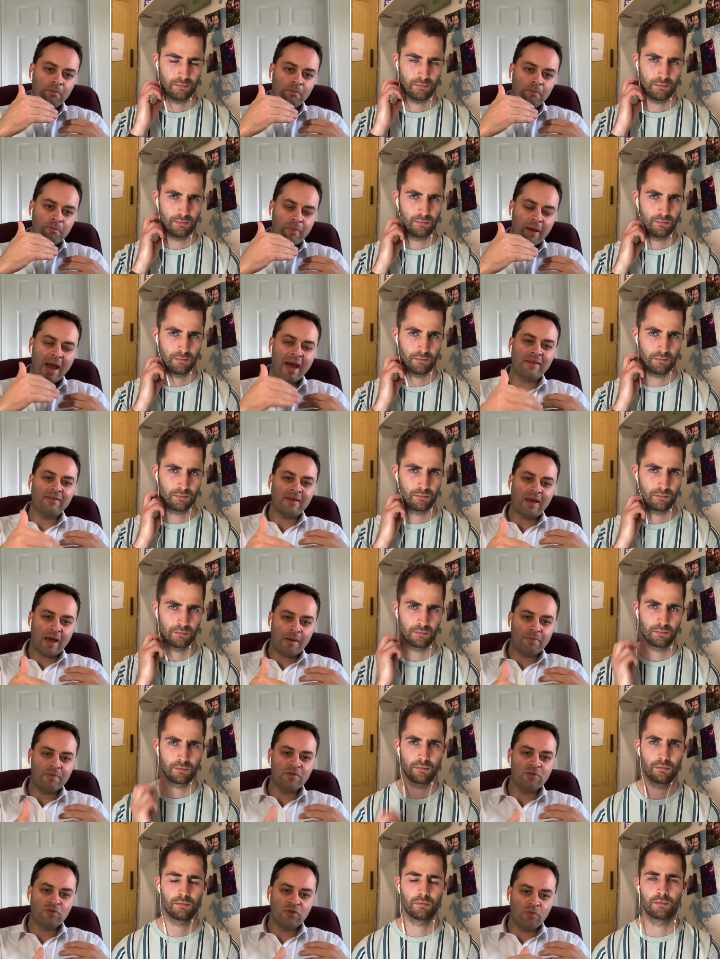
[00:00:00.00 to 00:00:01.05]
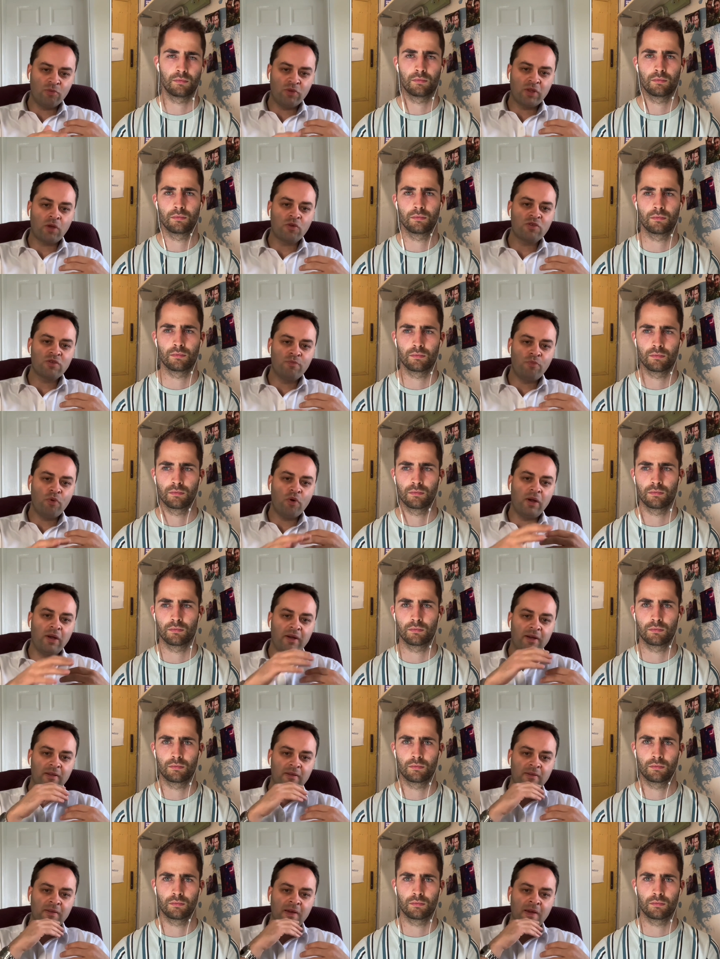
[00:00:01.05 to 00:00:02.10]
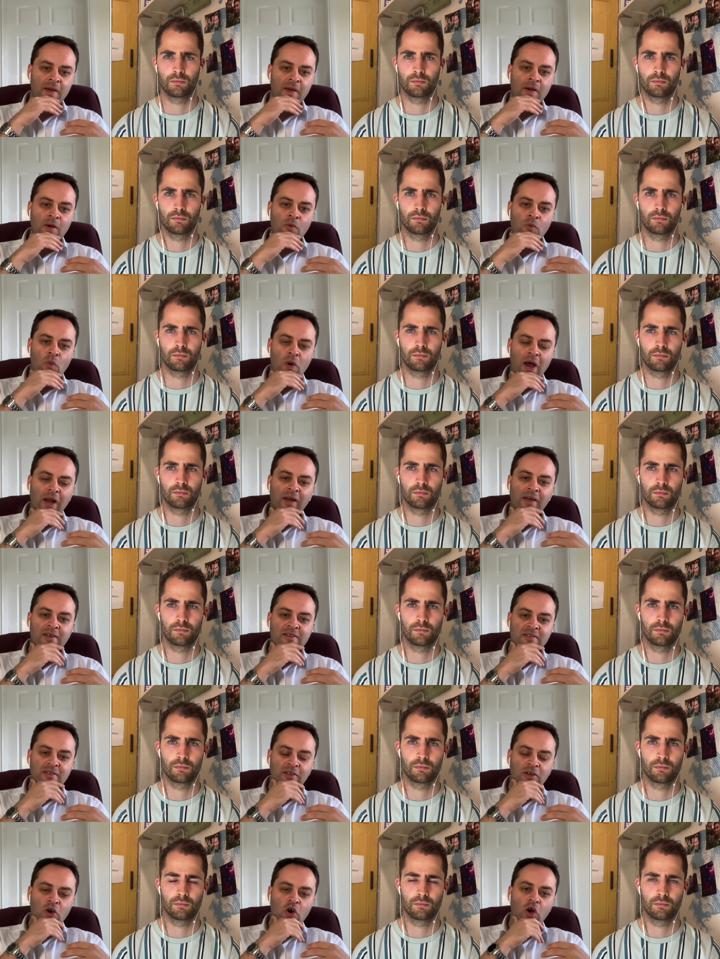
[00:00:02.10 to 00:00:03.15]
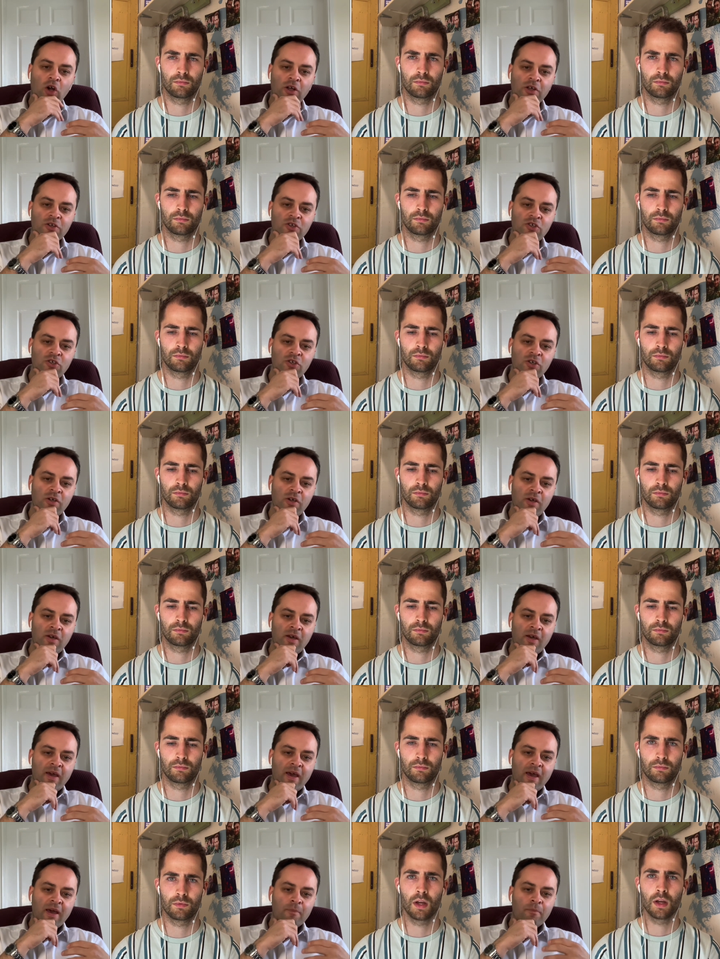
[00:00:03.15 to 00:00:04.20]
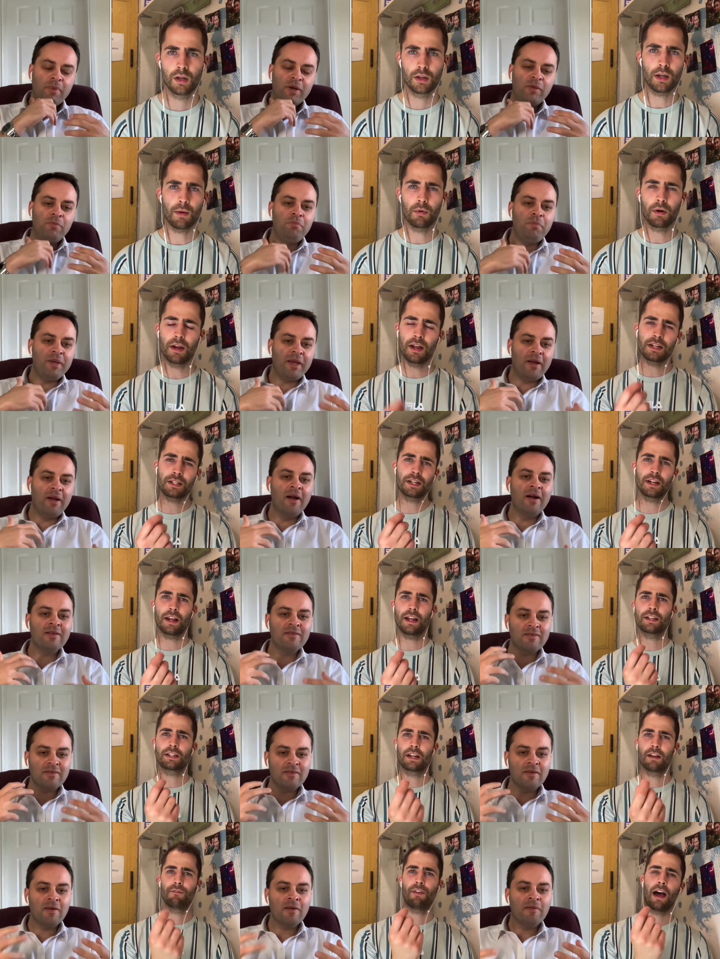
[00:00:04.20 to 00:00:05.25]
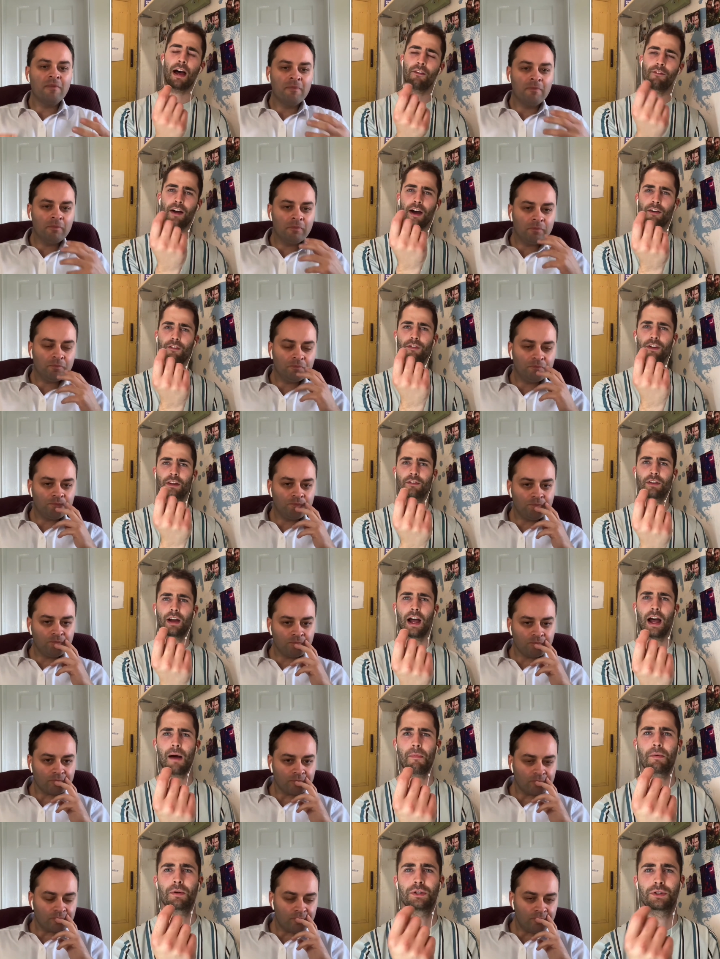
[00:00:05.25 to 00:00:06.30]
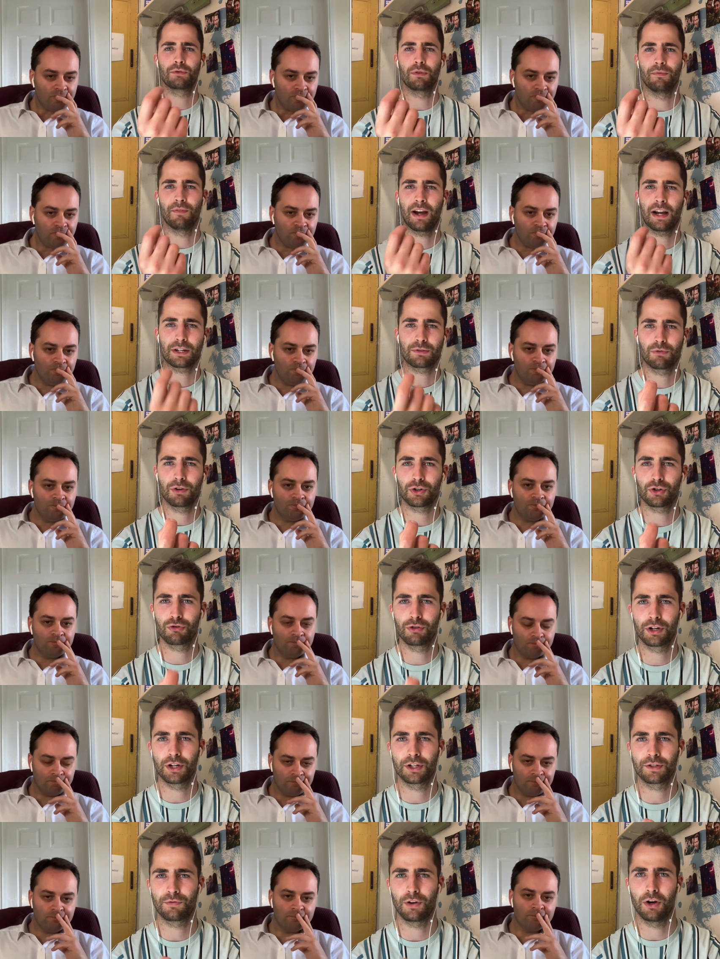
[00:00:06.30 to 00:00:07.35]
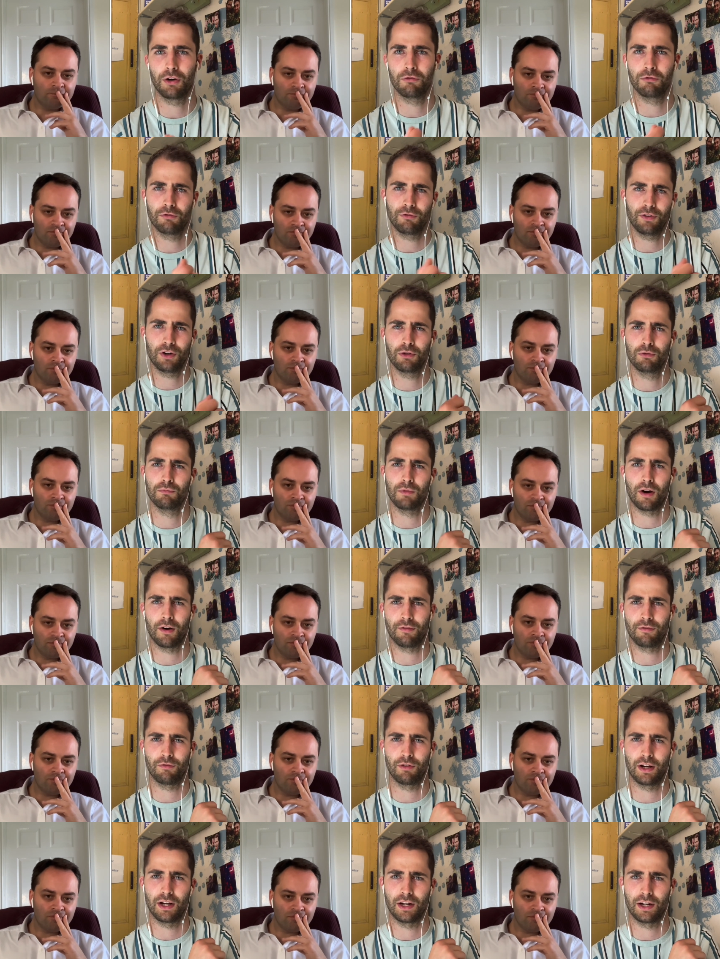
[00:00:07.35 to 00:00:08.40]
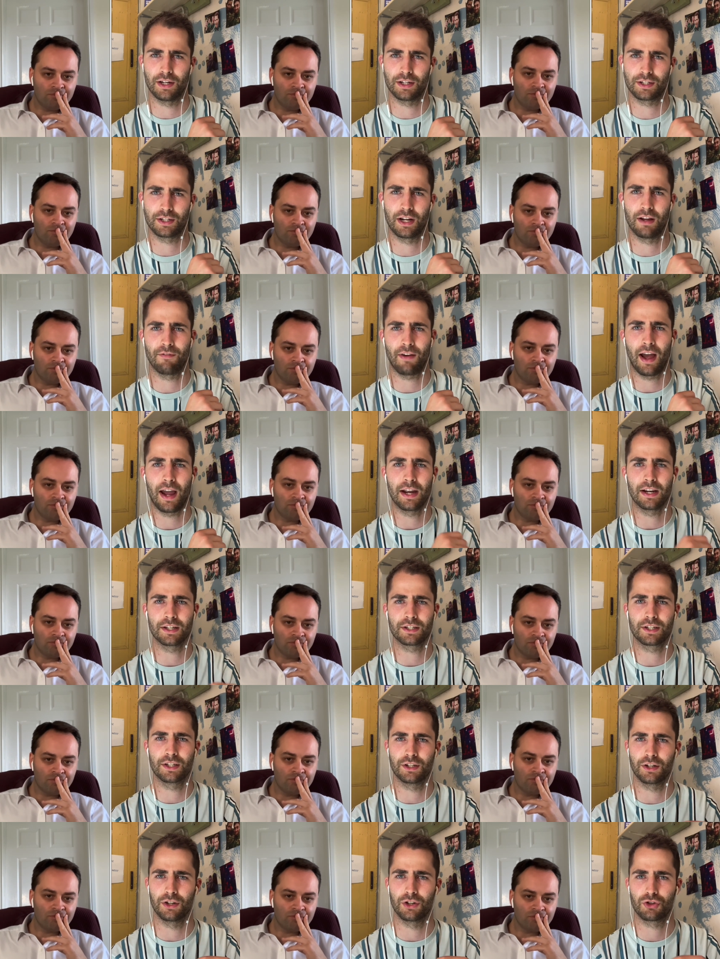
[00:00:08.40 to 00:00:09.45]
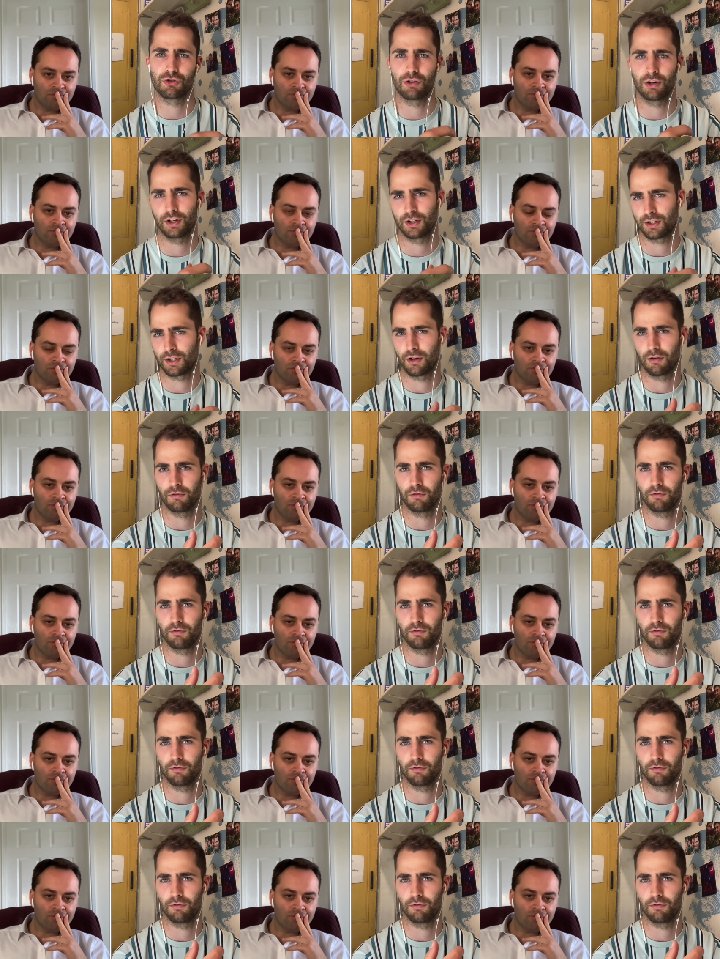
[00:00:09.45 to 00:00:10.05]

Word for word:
Speaker 1: bad happens to him, without spoiling it, while he's in college.
Speaker 2: But yeah, well, isn't that thing that happens to him? That's what triggers the whole film off, really, isn't it? That incident triggers the whole